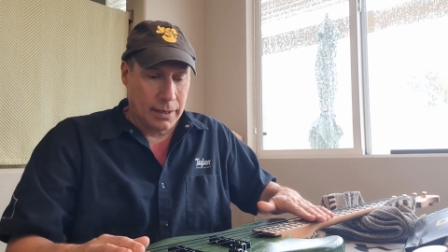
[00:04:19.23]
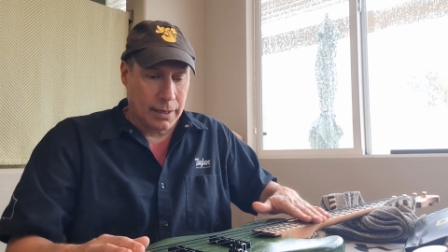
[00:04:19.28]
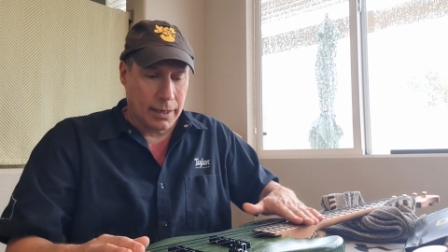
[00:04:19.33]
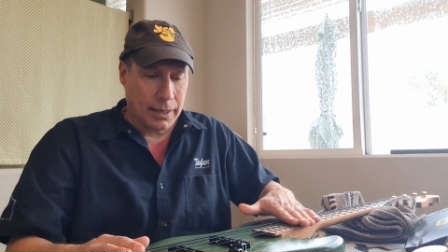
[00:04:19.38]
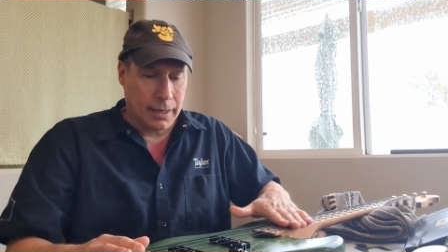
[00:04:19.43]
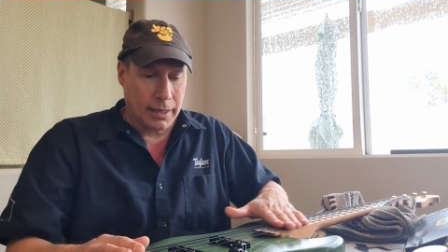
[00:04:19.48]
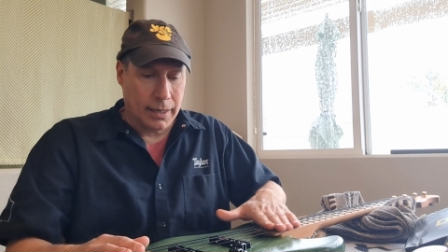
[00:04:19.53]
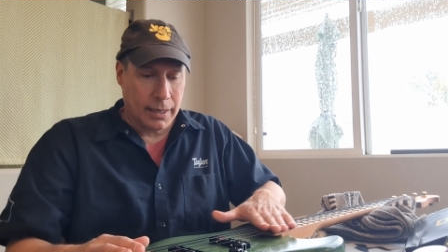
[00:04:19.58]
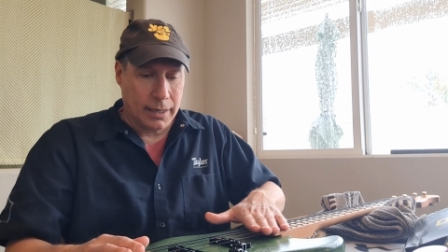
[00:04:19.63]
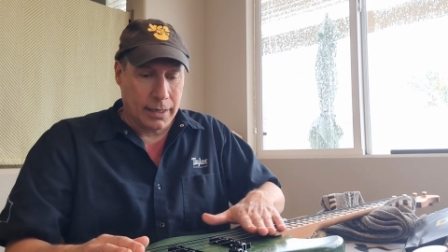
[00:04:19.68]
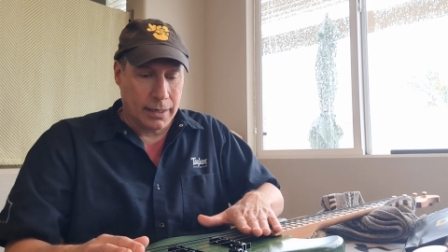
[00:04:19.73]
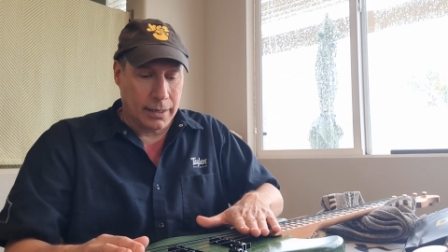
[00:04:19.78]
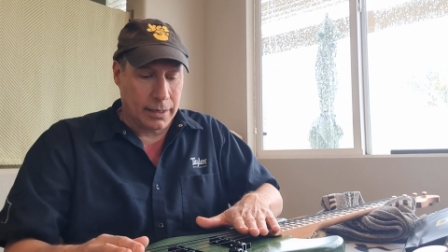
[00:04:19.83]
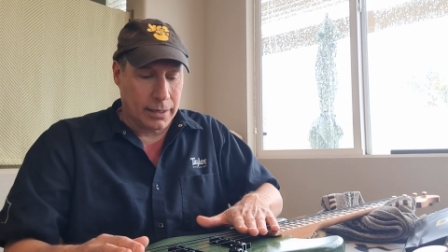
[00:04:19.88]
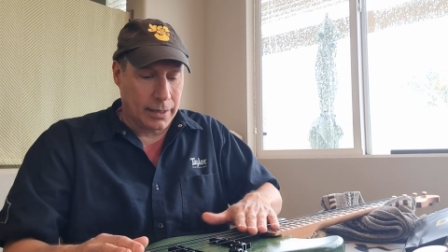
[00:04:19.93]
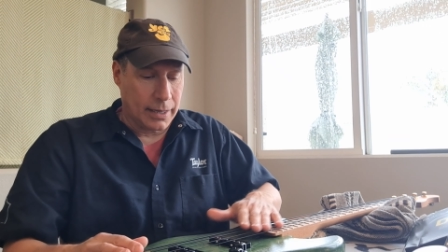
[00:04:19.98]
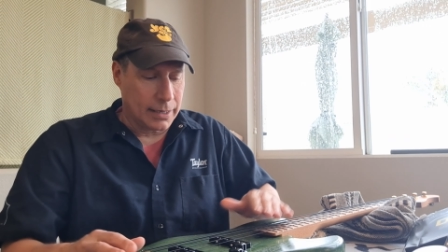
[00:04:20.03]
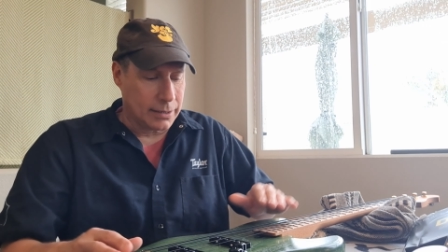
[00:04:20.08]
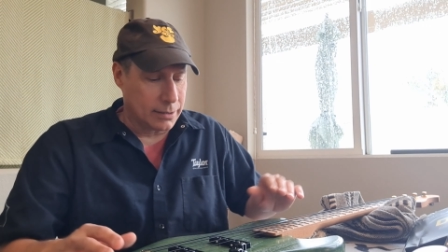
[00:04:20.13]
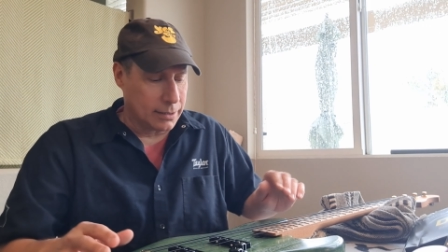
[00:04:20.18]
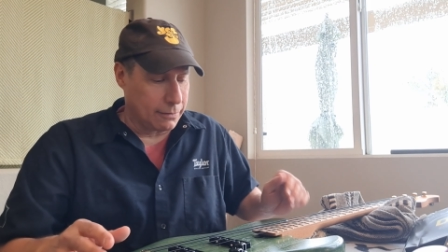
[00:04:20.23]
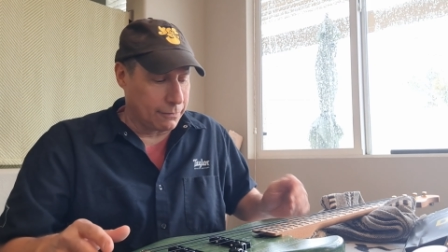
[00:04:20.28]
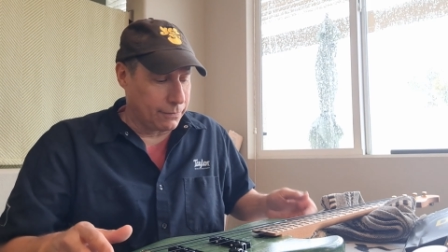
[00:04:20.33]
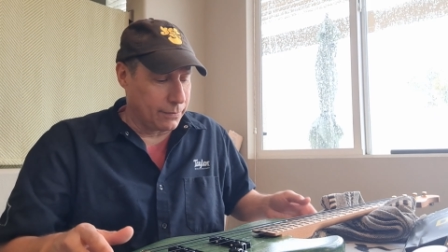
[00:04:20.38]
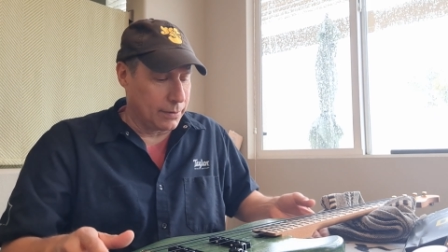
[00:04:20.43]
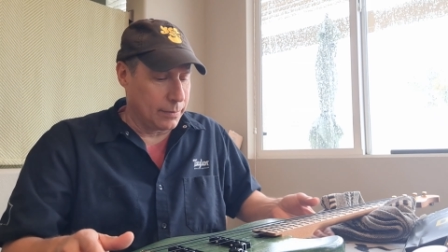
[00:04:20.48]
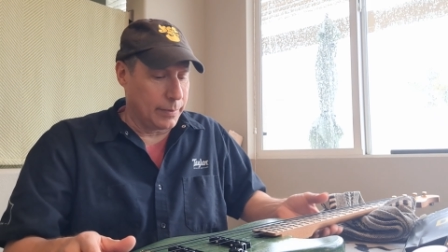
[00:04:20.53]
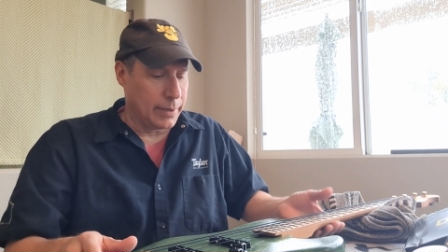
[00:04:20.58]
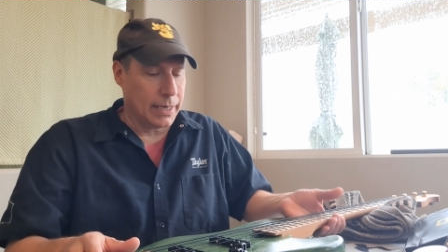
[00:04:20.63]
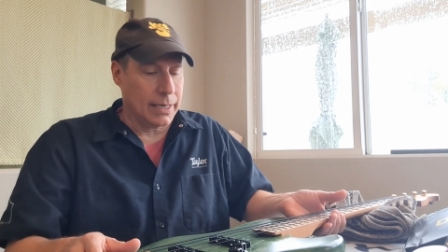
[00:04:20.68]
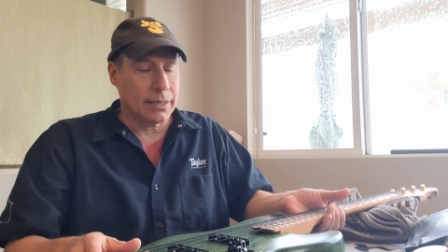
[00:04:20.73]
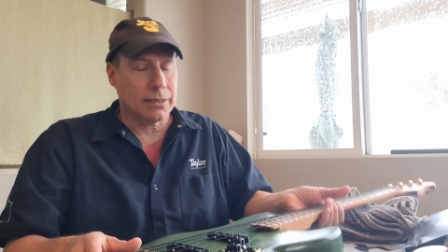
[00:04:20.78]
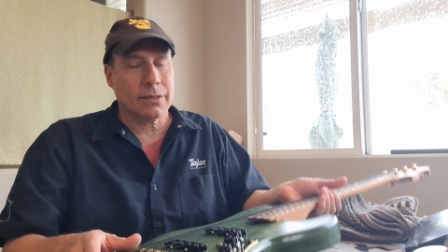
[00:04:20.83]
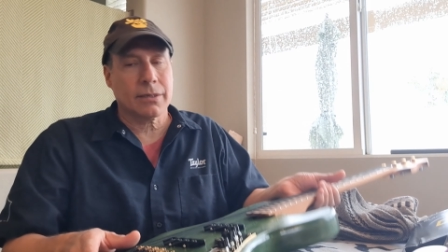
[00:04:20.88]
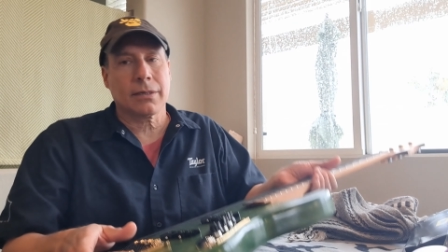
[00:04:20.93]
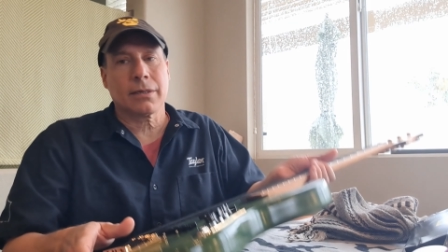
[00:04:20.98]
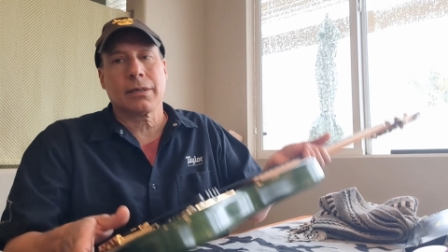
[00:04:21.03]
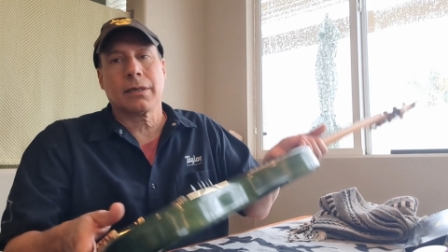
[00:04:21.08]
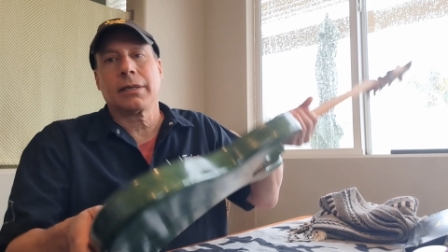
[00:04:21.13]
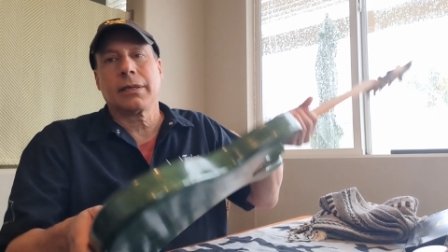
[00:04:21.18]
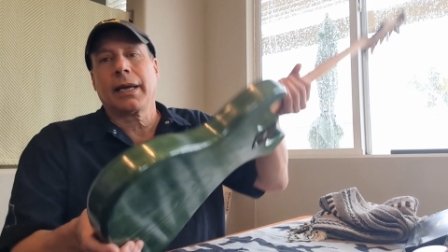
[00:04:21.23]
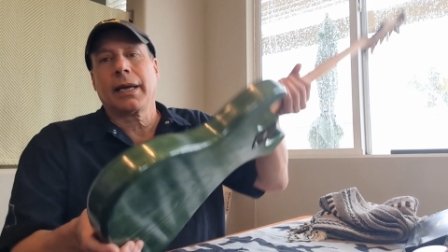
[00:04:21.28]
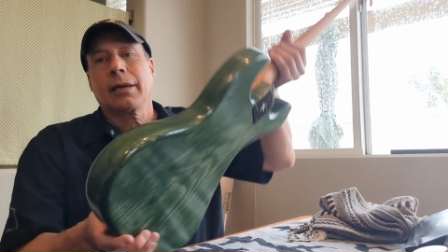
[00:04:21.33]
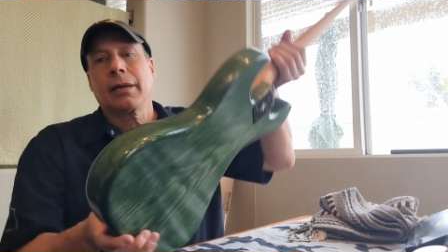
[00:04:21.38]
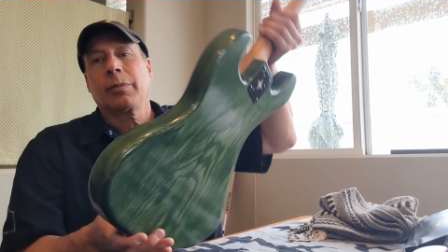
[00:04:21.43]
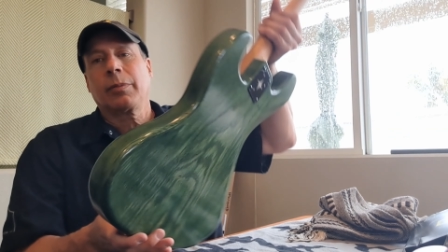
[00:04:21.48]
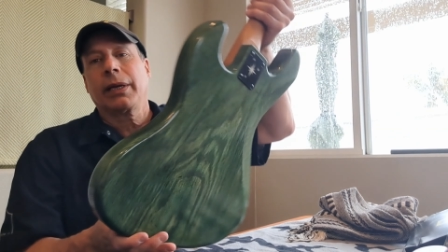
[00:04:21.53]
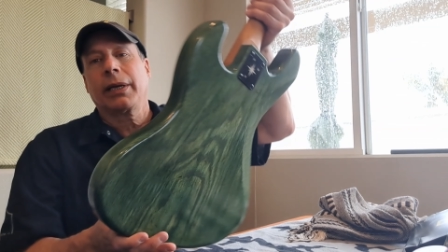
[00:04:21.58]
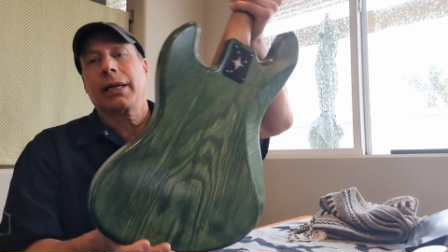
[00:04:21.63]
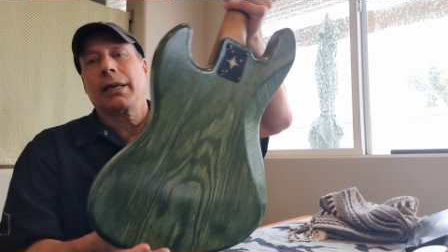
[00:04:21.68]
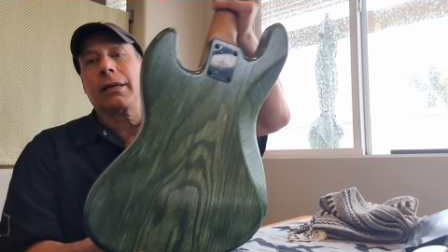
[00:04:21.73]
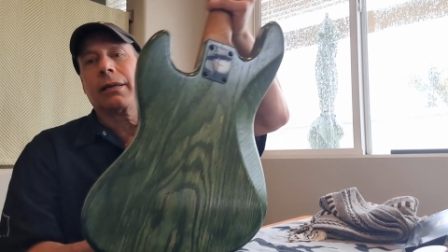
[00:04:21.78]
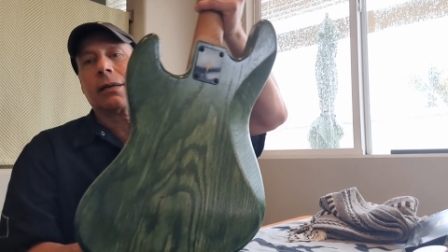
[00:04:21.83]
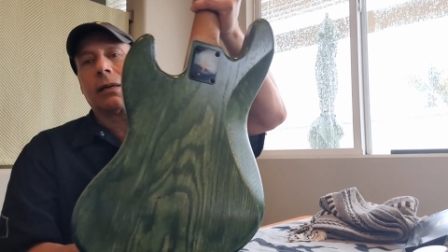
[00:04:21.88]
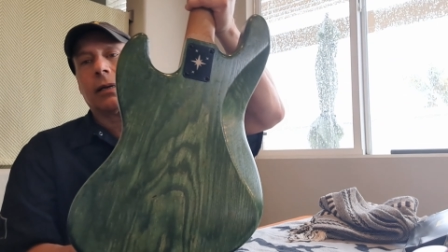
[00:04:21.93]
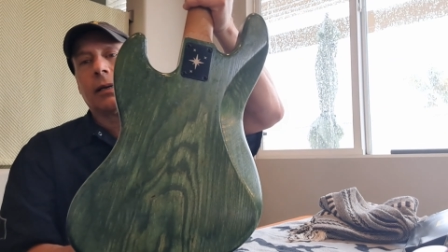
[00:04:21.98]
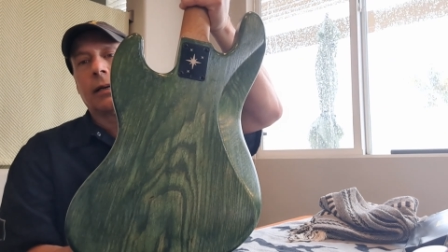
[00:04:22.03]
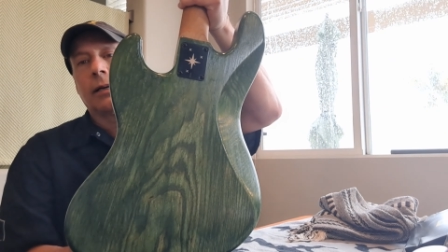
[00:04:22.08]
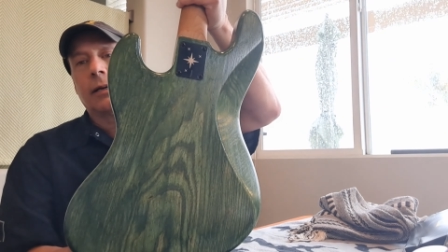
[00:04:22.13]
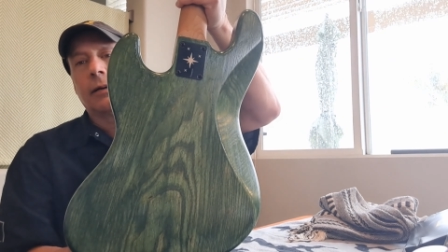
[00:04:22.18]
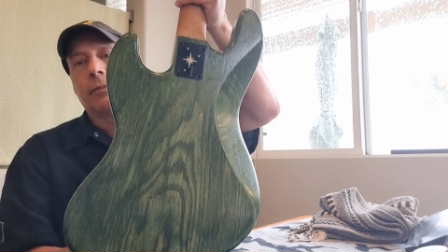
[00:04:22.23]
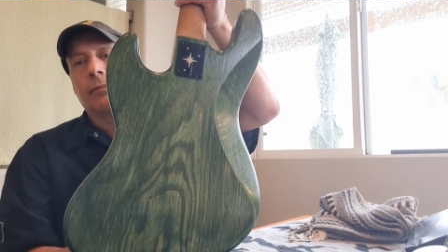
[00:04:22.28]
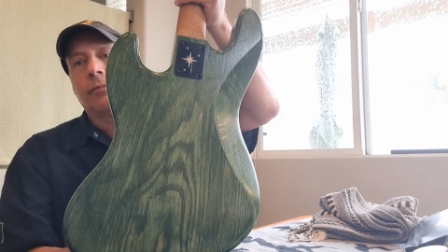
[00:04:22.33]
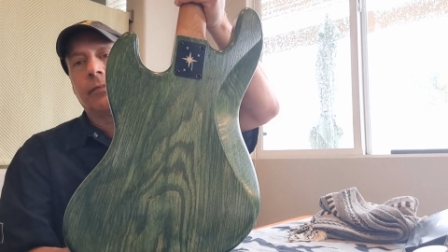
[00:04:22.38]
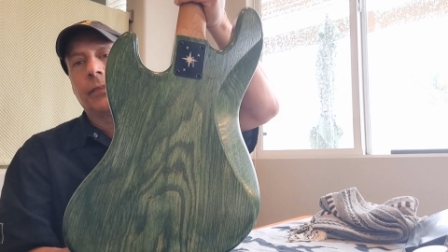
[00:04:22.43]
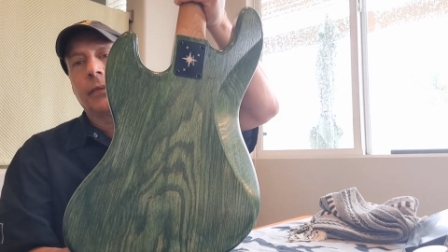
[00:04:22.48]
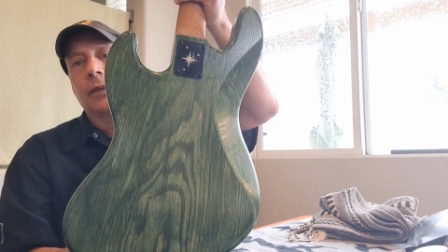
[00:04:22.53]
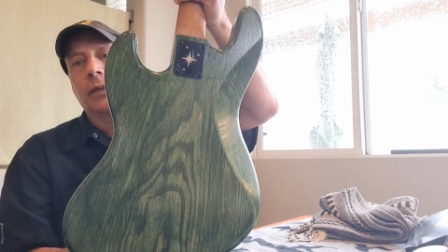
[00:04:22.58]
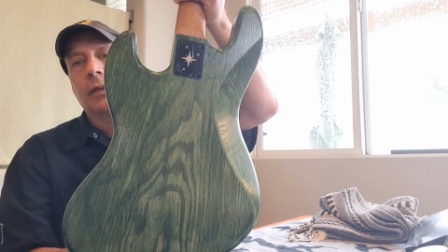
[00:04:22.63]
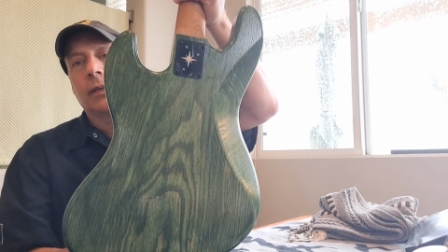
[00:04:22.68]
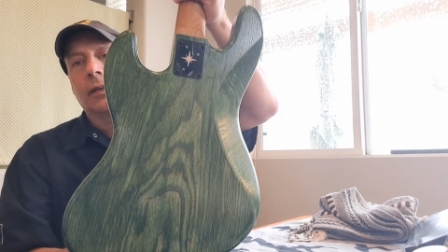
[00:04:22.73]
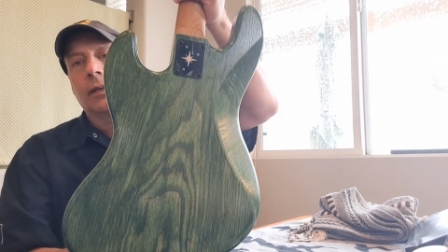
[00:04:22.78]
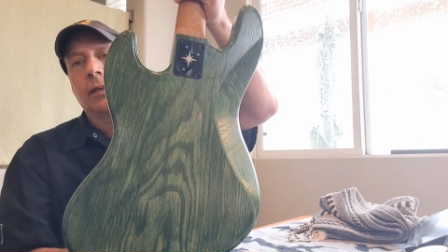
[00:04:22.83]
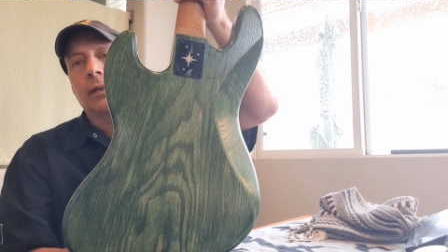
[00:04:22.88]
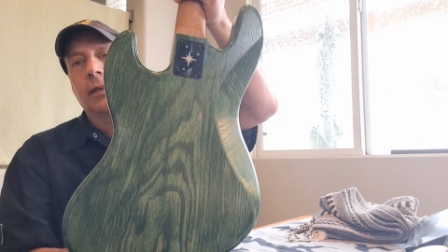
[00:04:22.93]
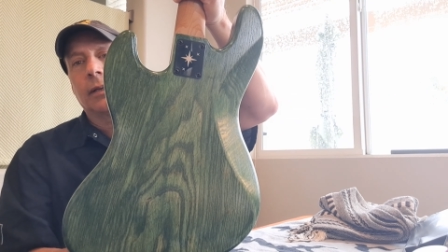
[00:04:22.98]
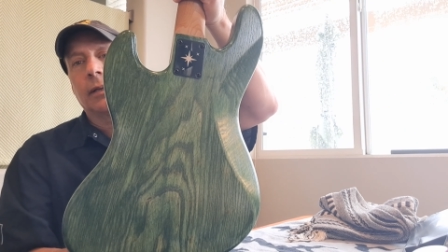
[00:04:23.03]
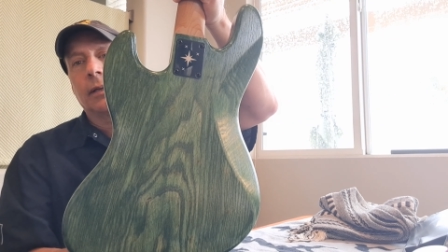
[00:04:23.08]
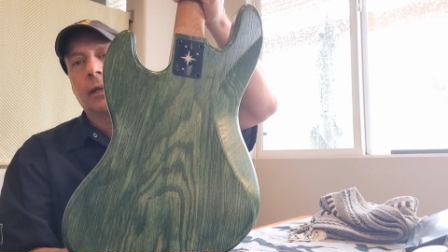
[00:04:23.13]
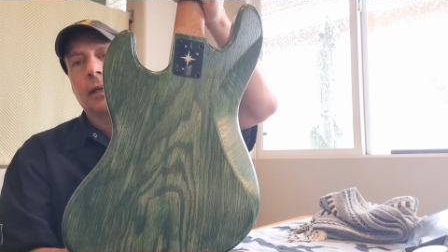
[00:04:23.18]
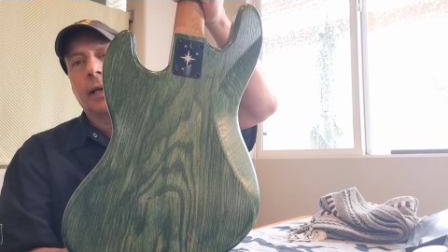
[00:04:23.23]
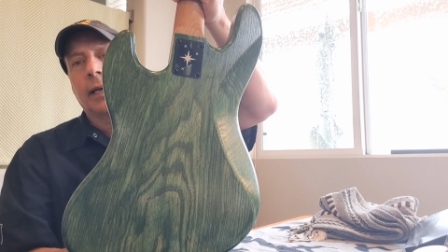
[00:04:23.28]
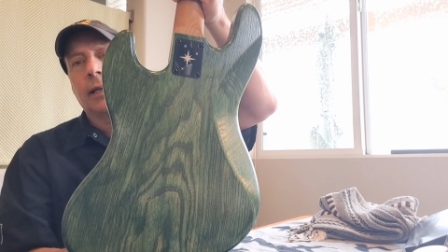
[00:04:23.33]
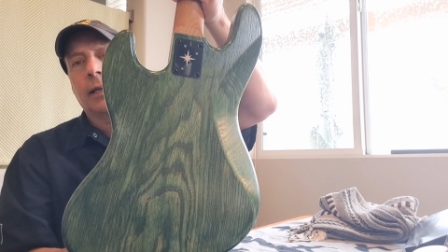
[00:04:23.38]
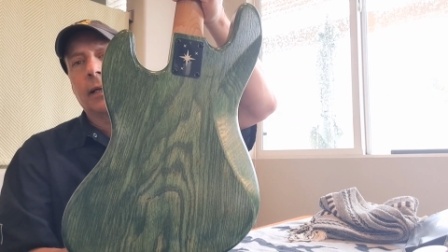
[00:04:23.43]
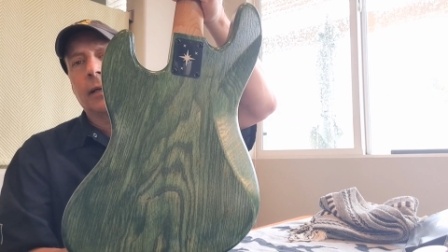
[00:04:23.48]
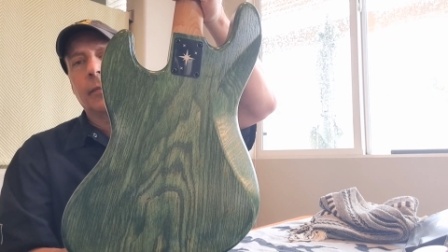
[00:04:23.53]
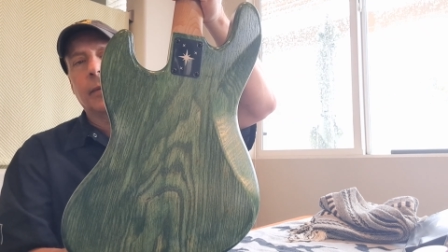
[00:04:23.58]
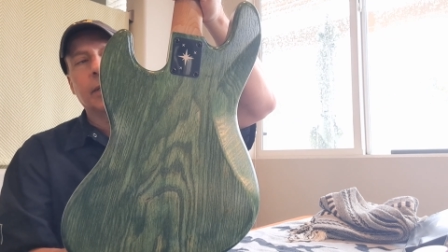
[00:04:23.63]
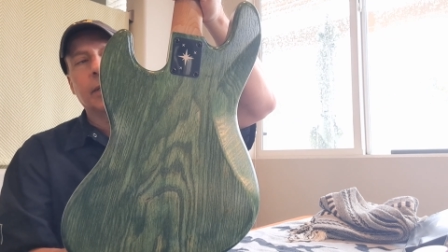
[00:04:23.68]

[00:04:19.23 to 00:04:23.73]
And that's it for the bass. The neck plate, again, like